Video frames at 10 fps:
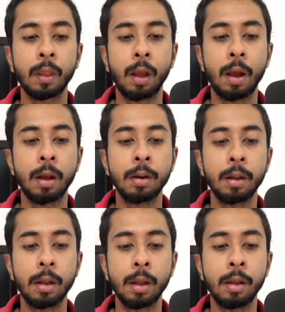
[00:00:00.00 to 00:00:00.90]
and
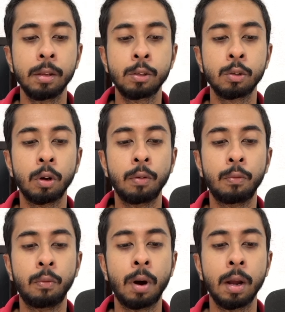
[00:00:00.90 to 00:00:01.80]
H of
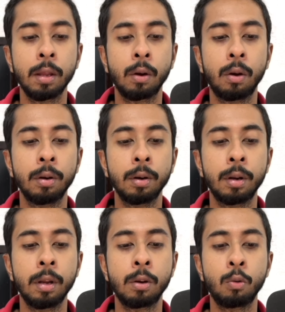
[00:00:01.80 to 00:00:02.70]
Y on
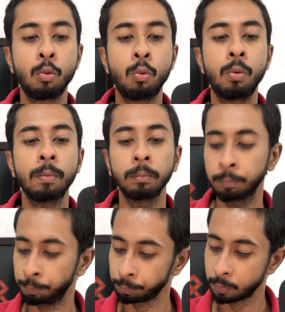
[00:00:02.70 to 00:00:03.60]
D2
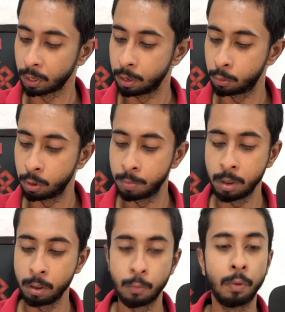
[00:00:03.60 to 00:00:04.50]
it will
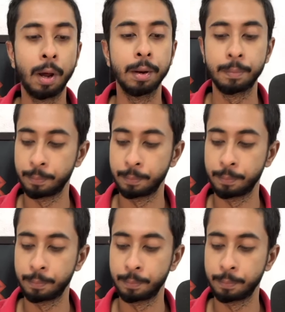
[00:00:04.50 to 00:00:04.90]
be 1.